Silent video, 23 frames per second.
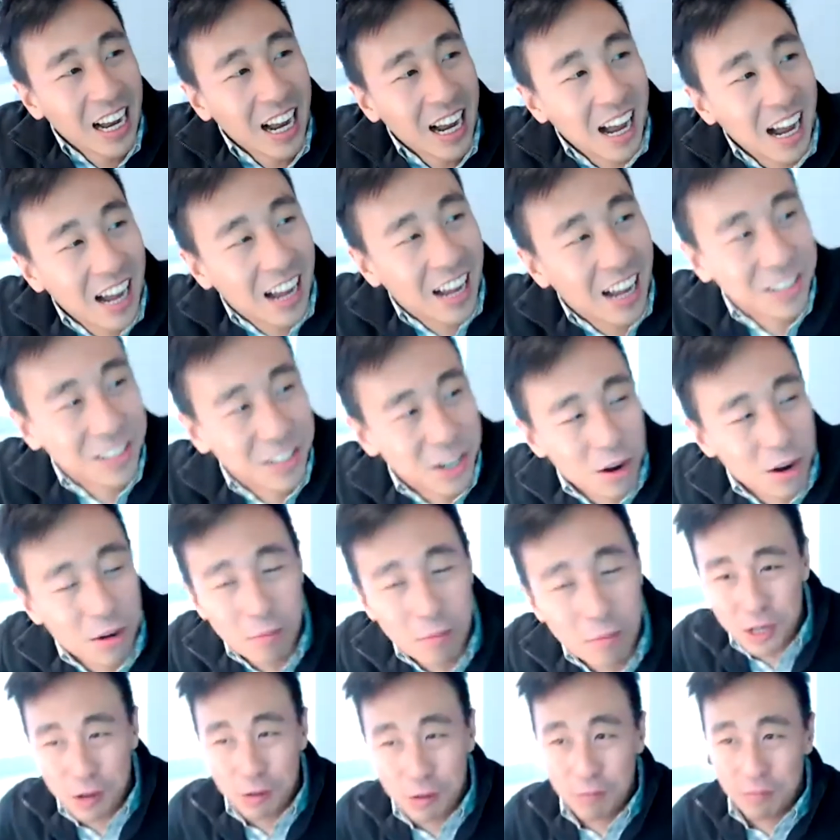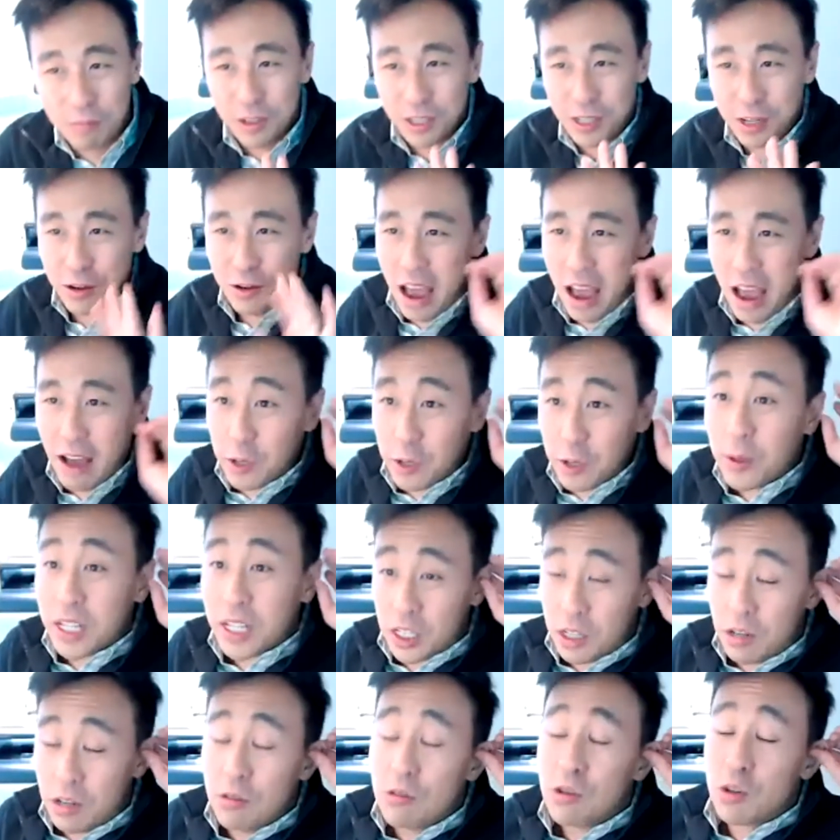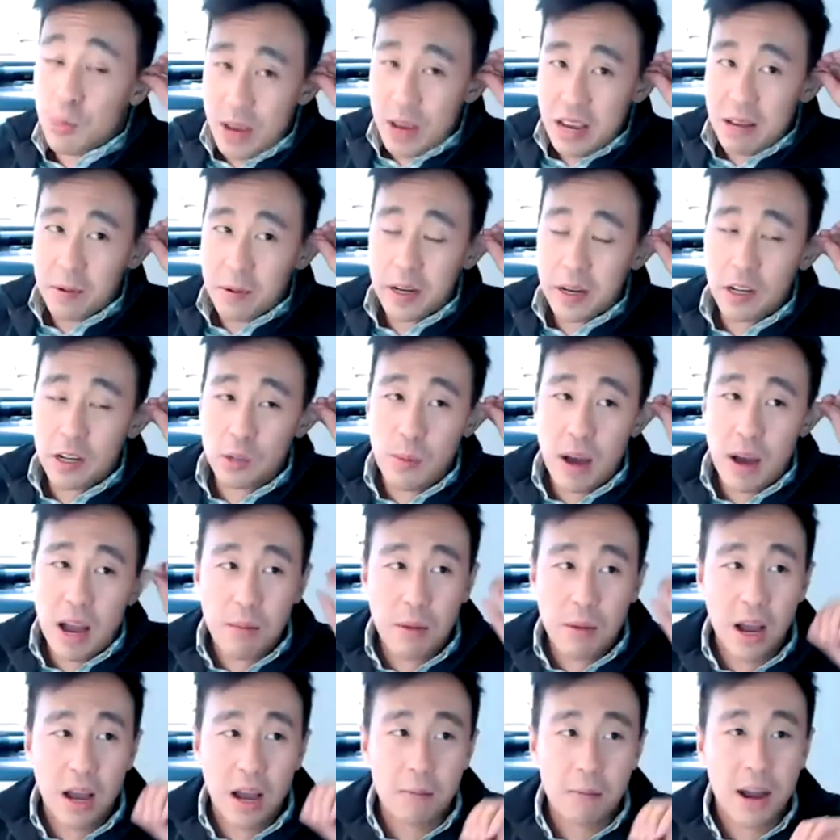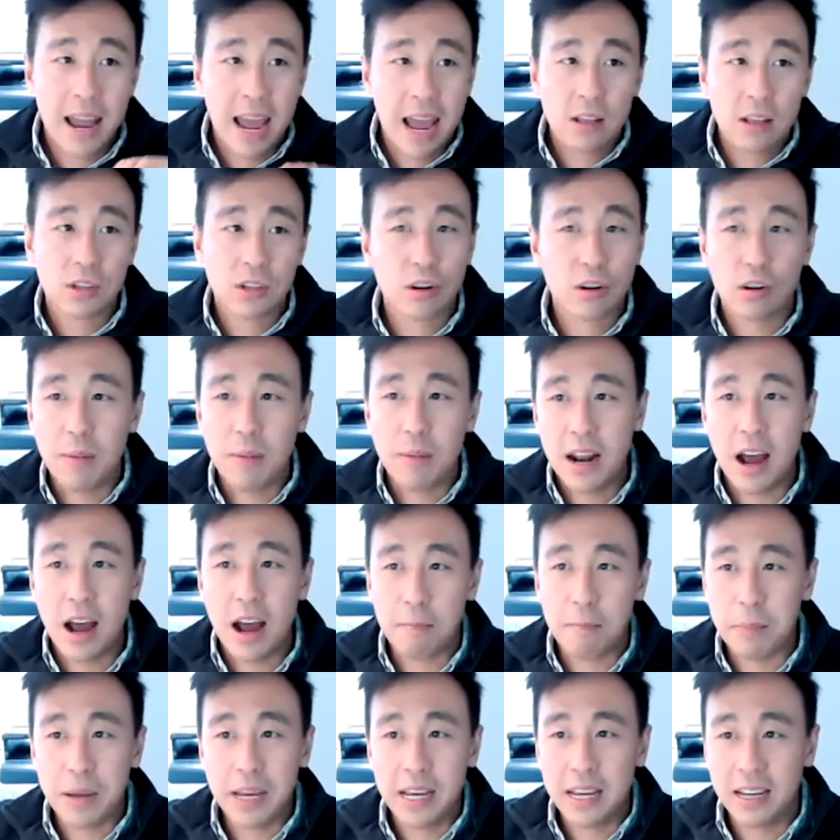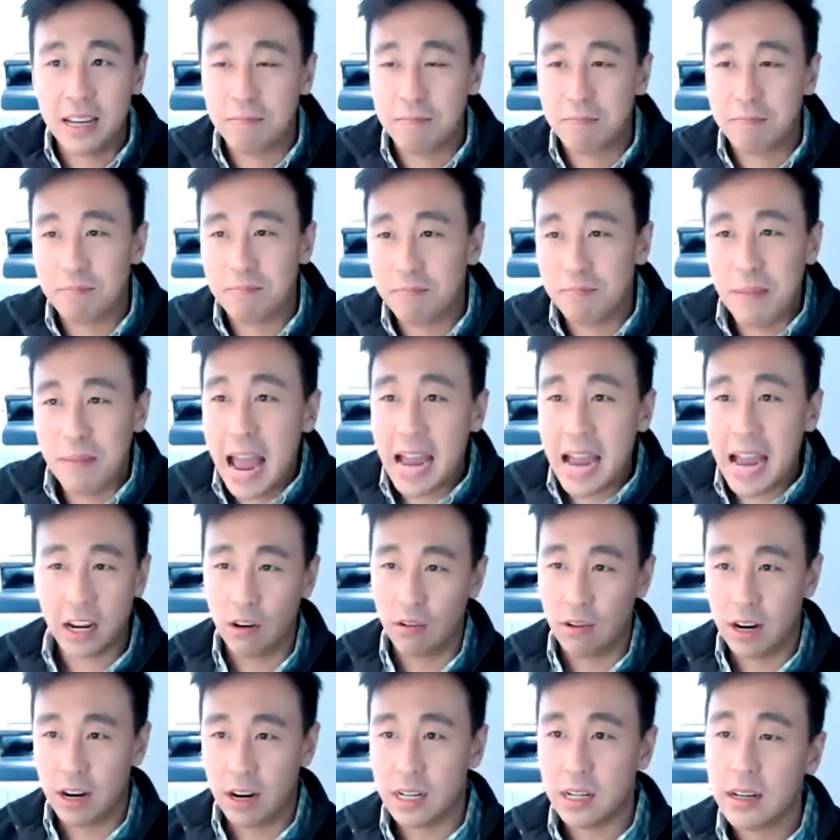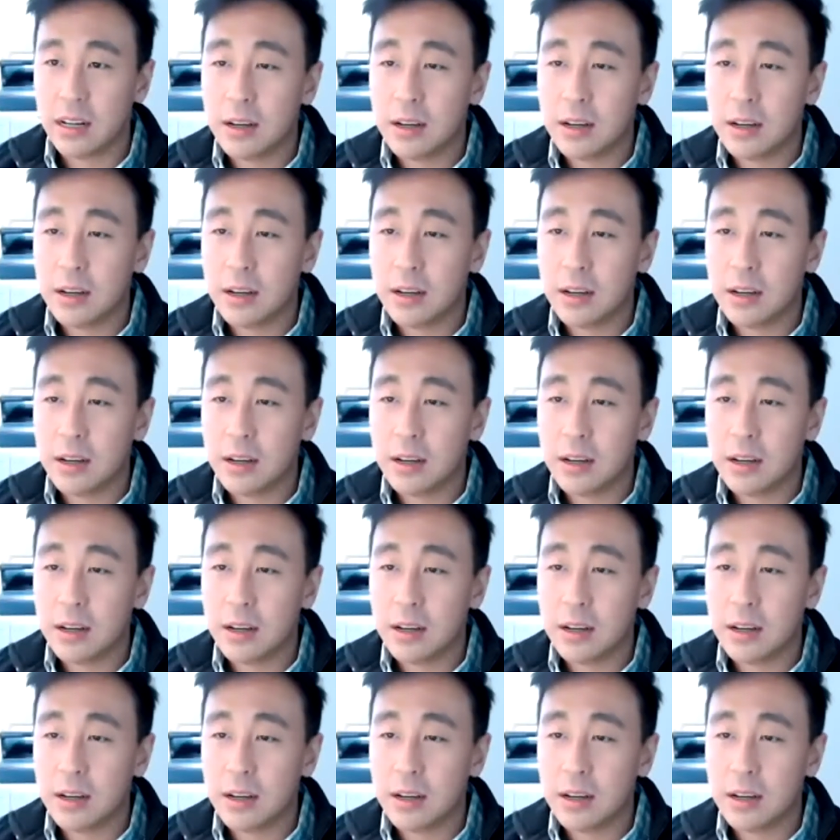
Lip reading: So you have to excuse me because my answer may not be accurate.